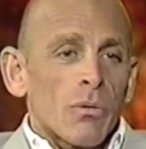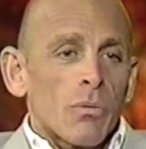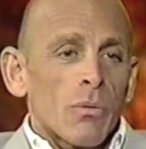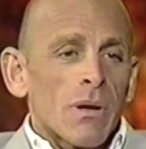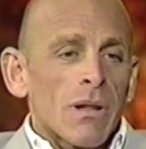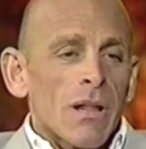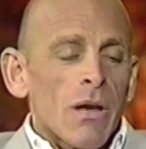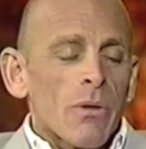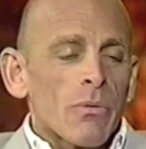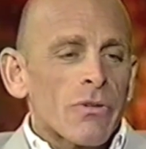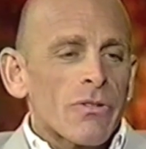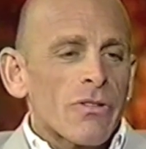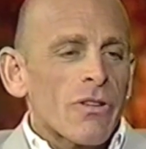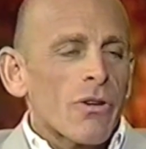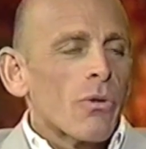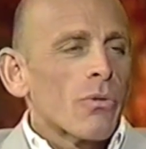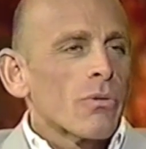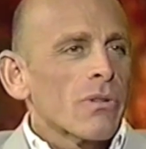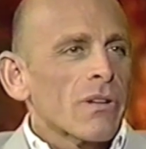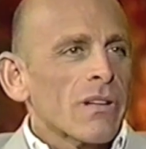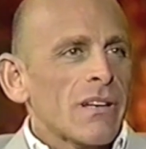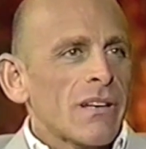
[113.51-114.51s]
Well, I was the
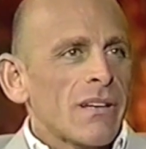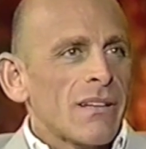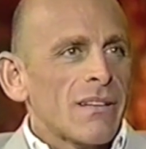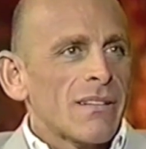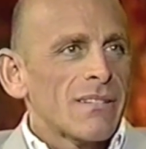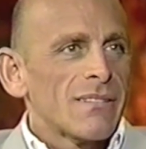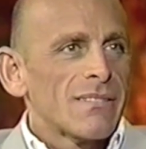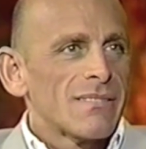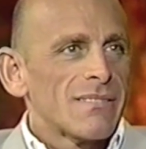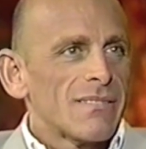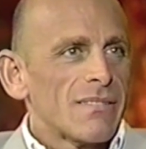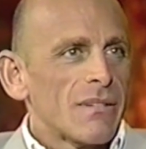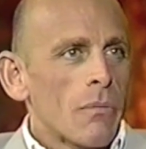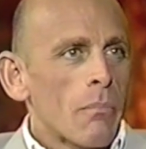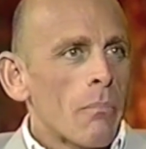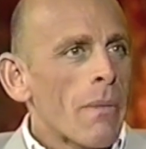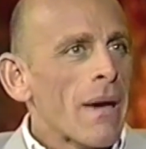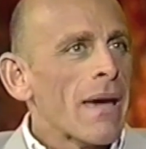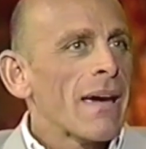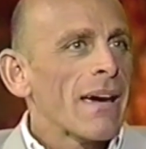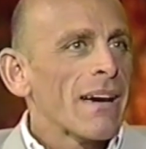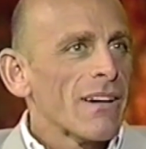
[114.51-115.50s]
only
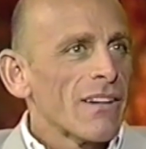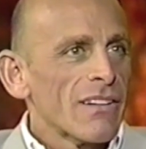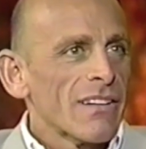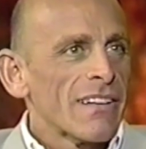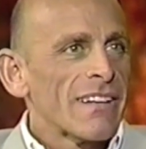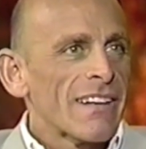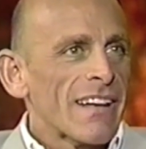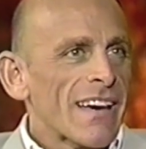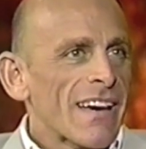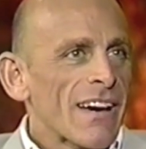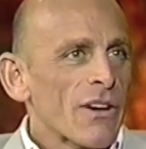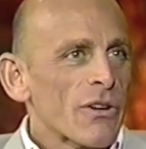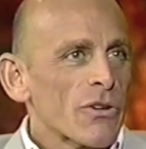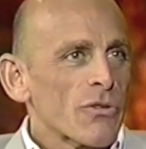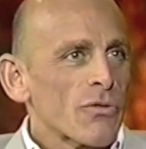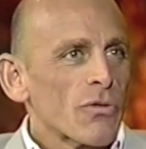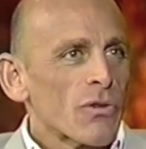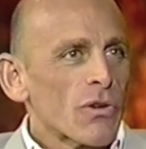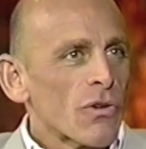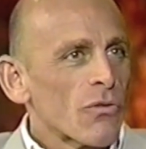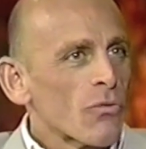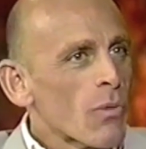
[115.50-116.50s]
male in a house
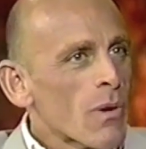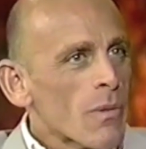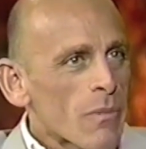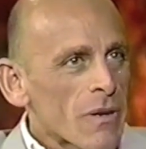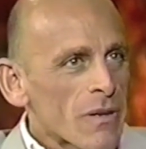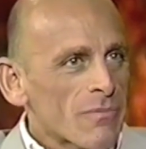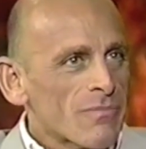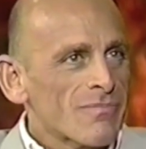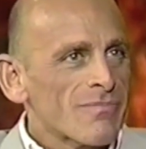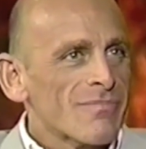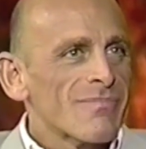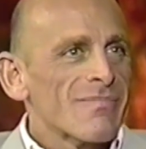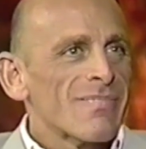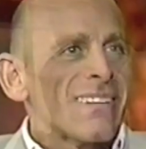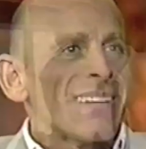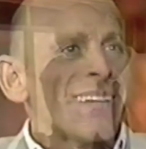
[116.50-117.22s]
full of women,